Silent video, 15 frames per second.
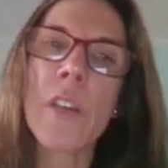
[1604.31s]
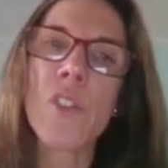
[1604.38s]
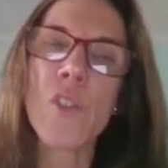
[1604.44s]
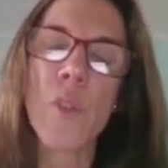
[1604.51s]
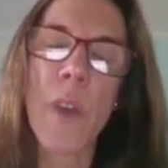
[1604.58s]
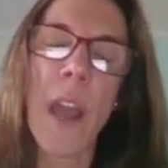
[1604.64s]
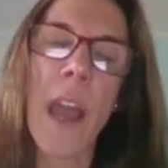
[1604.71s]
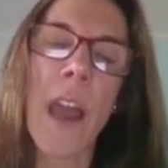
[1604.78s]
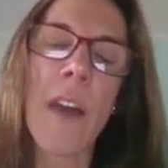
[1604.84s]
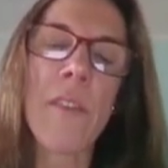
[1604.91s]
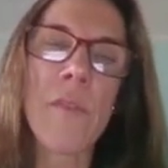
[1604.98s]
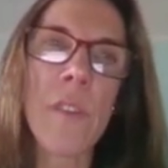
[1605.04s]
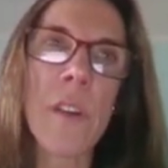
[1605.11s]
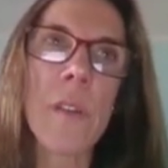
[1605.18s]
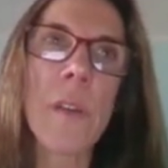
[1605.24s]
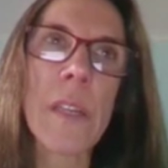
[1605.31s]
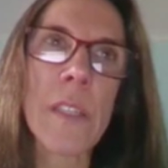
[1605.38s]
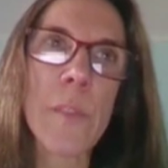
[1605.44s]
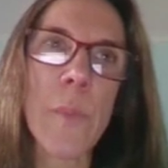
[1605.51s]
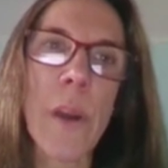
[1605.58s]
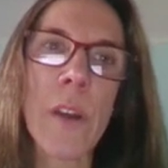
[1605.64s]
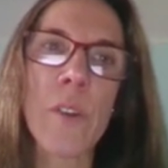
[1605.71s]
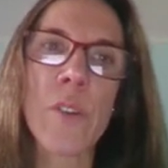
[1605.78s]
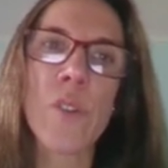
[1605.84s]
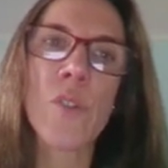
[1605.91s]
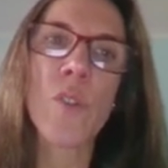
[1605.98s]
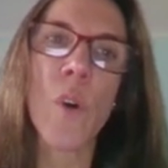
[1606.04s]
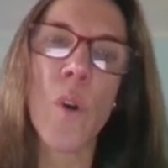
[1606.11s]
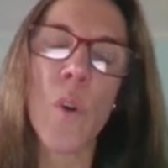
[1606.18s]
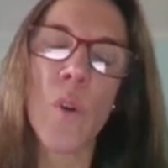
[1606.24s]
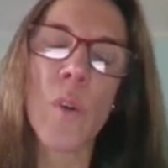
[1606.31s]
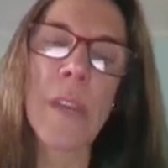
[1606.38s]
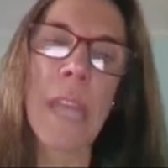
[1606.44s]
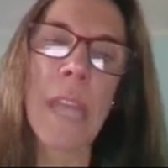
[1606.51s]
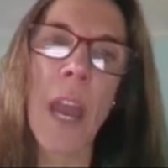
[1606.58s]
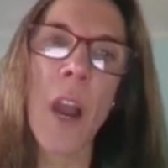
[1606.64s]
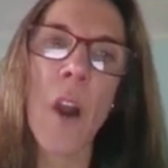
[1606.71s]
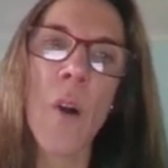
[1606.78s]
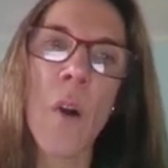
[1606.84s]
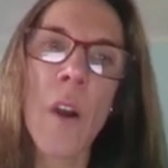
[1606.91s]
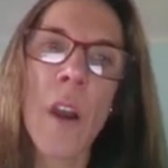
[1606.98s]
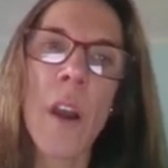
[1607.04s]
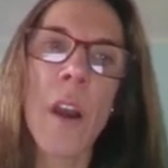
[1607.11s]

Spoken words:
to have the Inspire Solo now